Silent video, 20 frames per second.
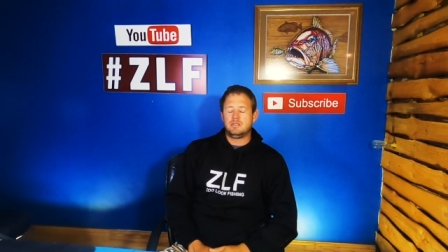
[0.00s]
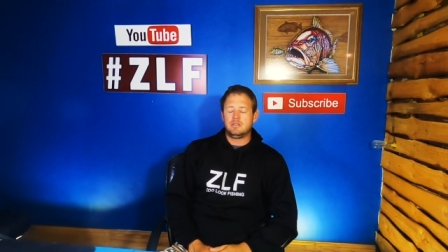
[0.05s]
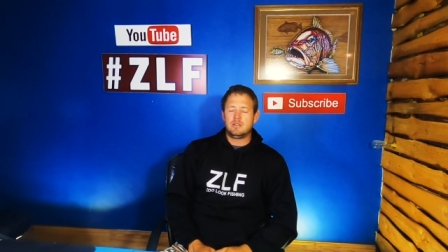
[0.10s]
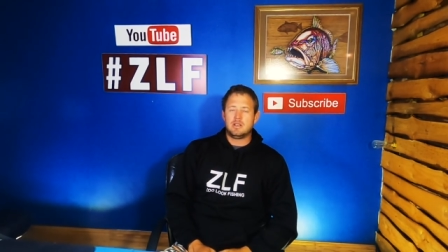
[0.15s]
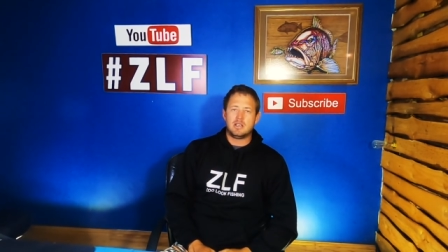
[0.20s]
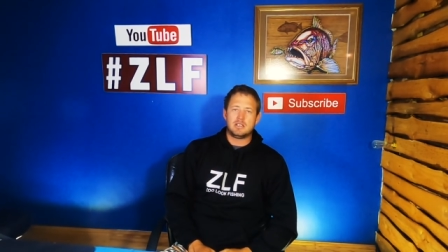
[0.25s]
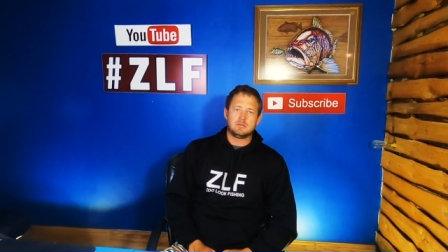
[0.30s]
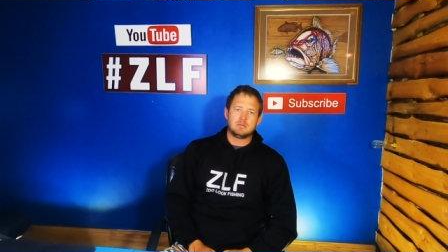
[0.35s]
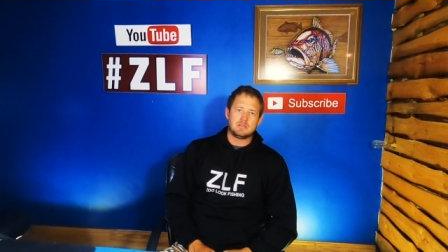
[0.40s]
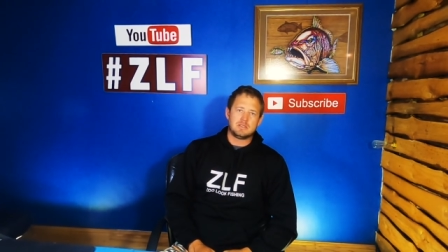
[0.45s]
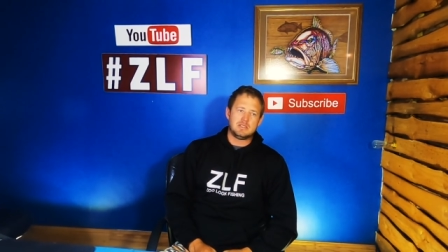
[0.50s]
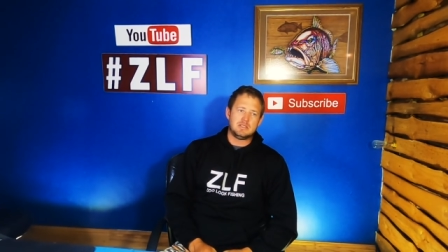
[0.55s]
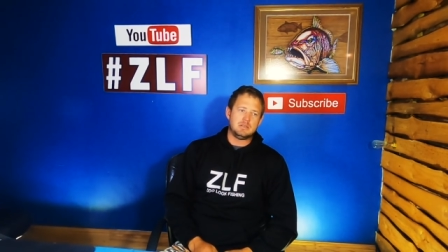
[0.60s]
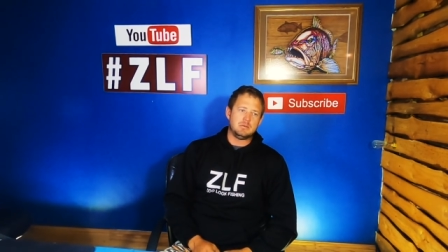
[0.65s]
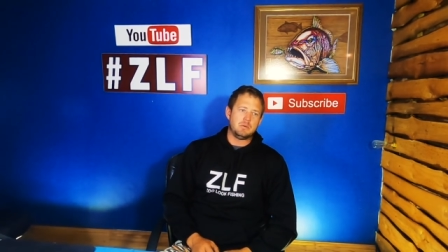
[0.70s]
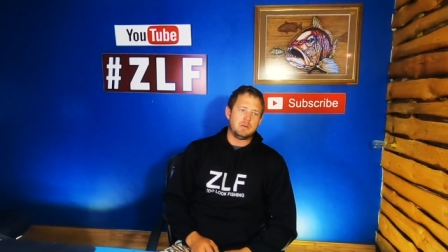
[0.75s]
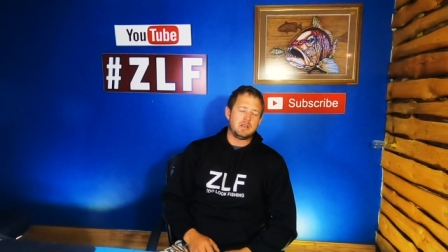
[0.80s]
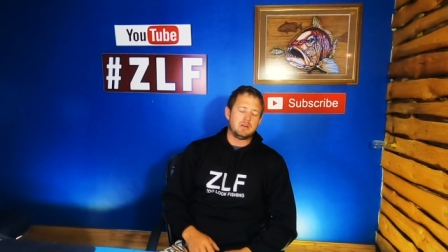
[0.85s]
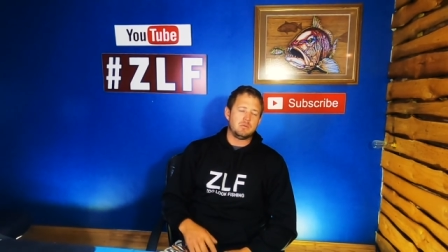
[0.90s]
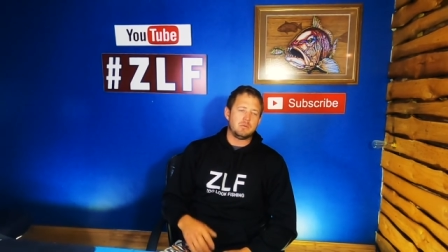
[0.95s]
You guys will see
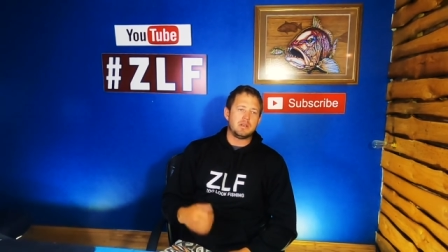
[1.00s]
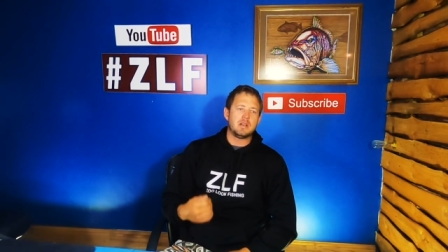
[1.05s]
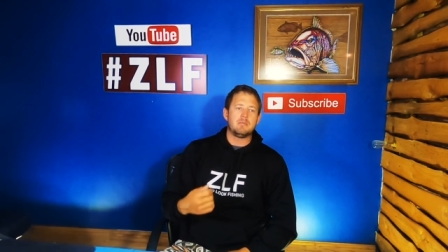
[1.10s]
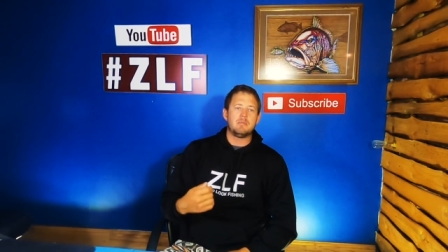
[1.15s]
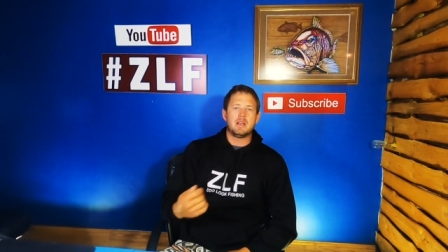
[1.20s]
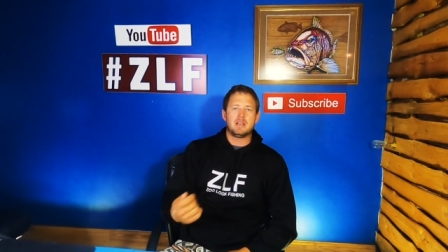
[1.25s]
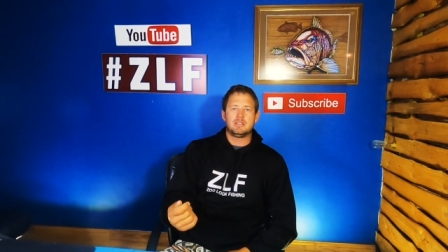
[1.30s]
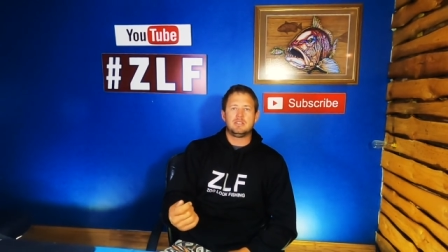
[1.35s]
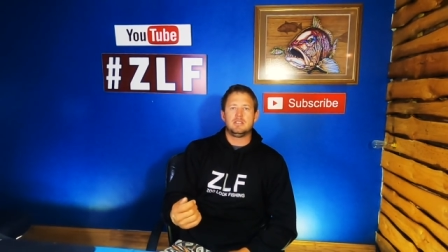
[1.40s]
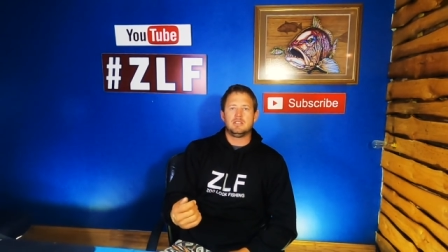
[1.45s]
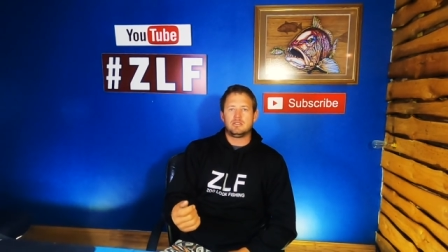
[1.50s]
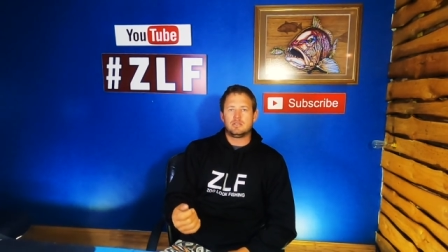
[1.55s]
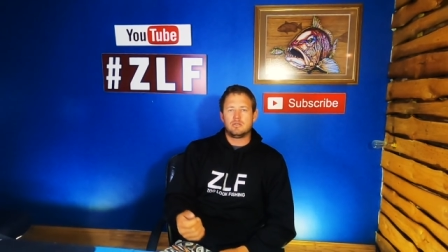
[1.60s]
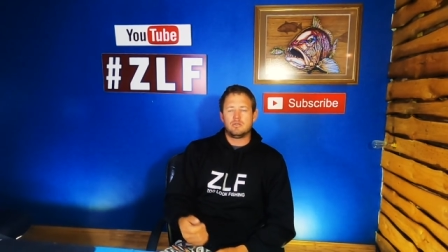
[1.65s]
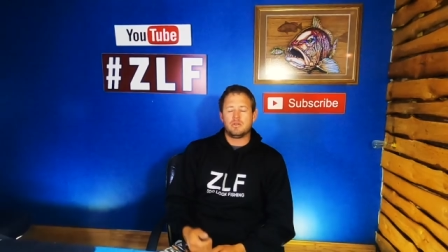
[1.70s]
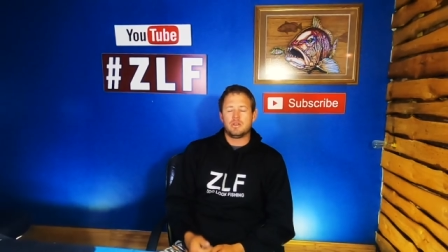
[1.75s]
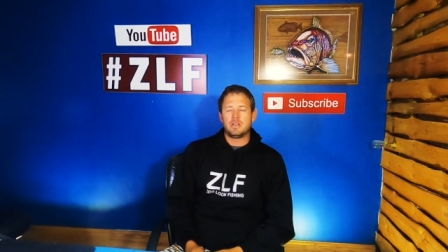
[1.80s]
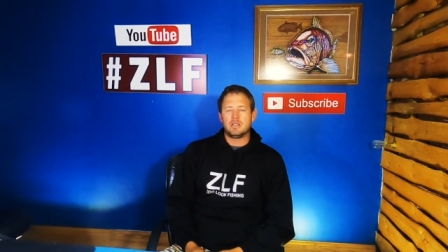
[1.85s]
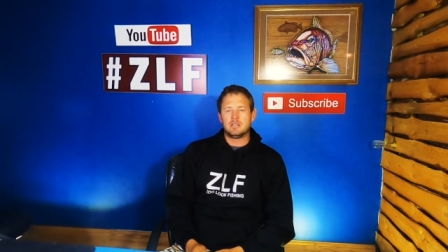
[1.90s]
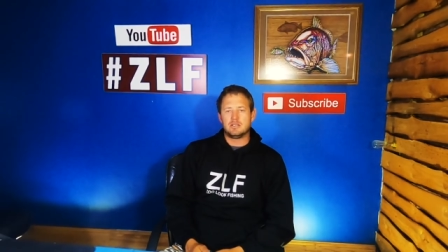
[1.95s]
when when I'm actually
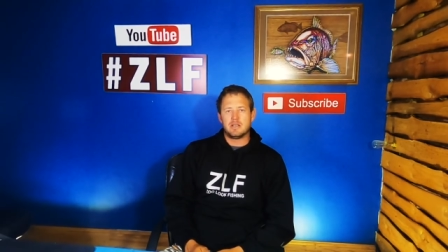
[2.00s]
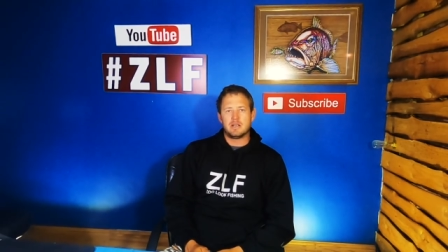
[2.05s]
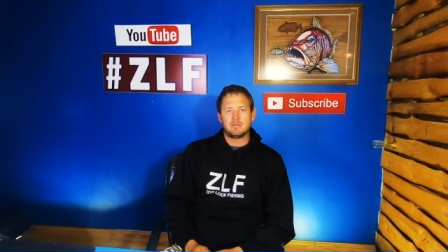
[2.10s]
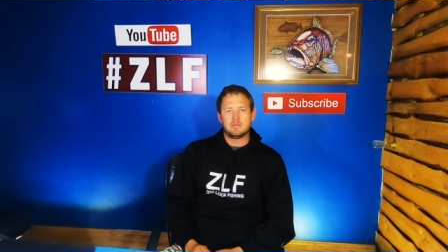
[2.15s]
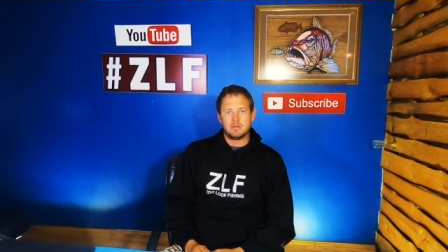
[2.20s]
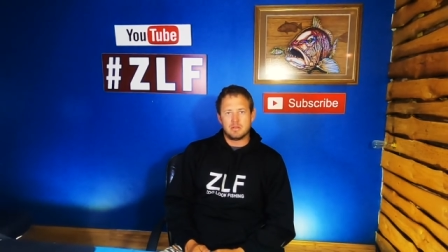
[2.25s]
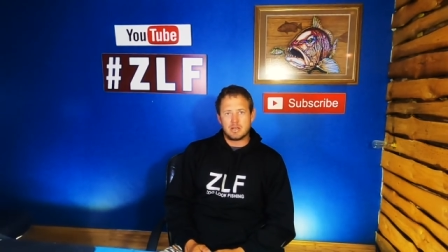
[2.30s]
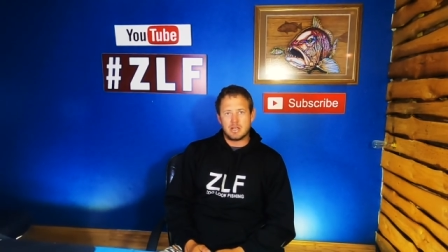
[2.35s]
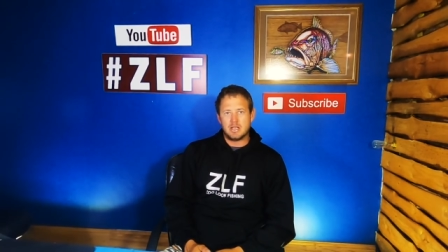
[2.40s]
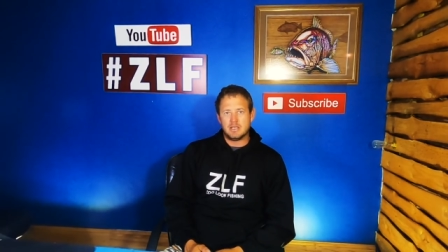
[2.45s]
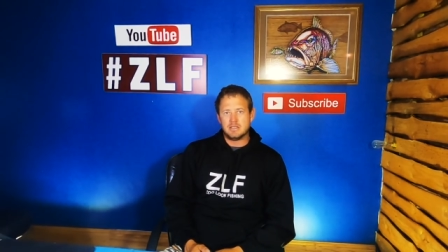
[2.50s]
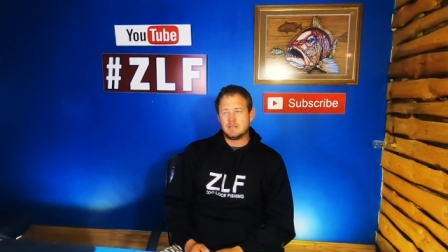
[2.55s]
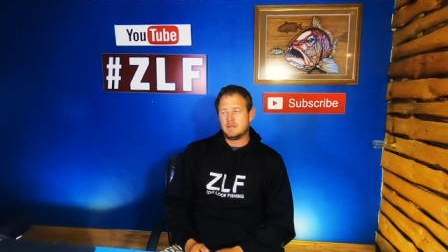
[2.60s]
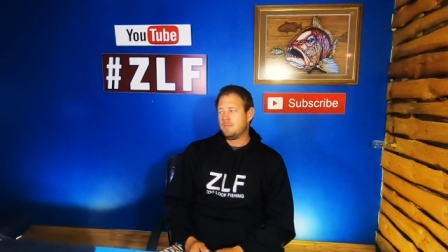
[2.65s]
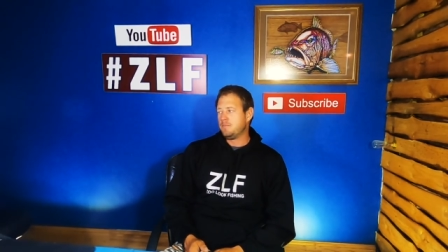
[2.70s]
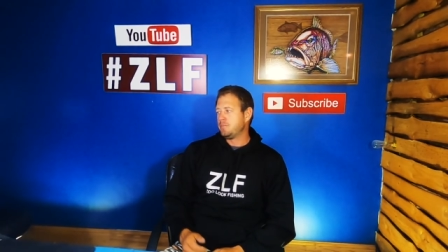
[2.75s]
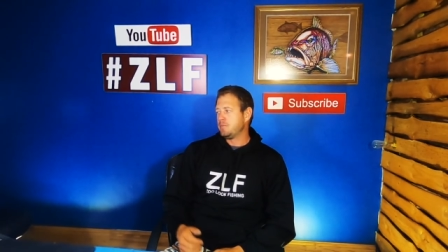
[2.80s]
targeting duckbill rays,